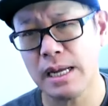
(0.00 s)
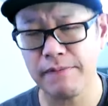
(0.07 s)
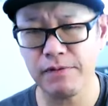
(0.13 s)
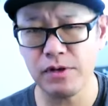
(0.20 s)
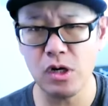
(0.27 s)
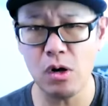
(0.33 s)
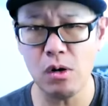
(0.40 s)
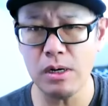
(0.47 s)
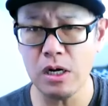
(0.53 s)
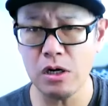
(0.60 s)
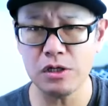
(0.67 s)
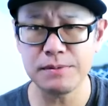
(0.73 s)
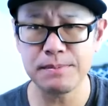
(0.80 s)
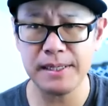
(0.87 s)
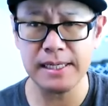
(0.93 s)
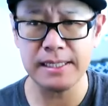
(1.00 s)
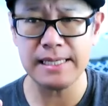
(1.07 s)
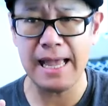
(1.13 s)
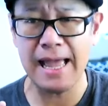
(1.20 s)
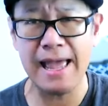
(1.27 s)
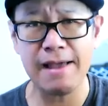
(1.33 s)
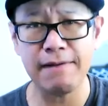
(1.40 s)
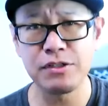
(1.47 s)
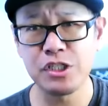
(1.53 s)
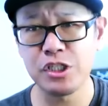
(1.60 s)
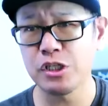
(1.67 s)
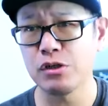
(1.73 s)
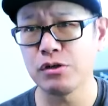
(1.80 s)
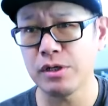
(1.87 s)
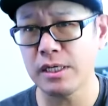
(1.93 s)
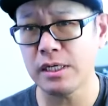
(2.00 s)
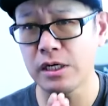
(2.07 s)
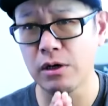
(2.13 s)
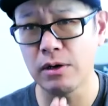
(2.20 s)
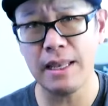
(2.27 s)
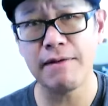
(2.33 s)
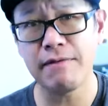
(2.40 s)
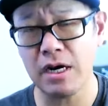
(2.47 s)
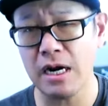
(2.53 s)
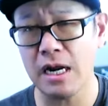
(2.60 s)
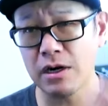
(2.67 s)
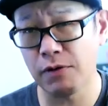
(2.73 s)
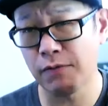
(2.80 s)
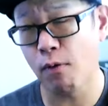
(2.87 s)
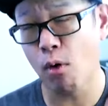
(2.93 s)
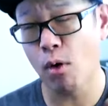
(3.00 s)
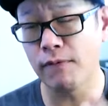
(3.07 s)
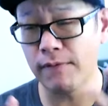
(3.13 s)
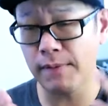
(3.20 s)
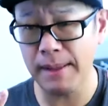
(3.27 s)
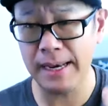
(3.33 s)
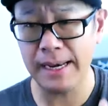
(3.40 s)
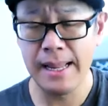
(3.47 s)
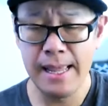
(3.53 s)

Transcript: if you don't know, is because I have children, you know, 11 and under, four of them. And